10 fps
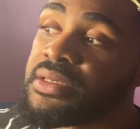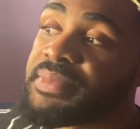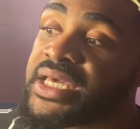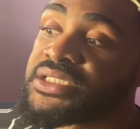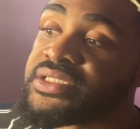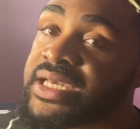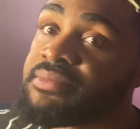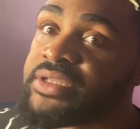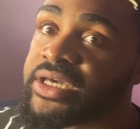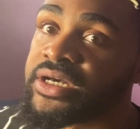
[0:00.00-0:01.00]
Paige
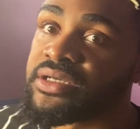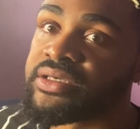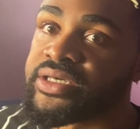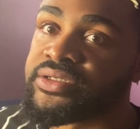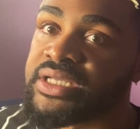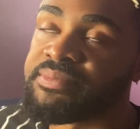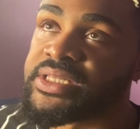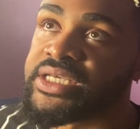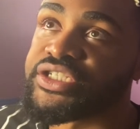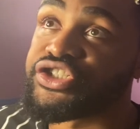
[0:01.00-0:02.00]
damn near killed
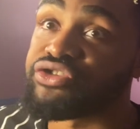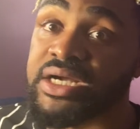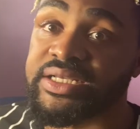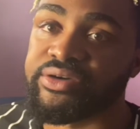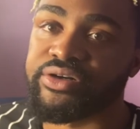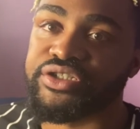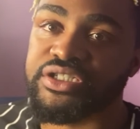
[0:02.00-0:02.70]
Emily. She tried to kill her.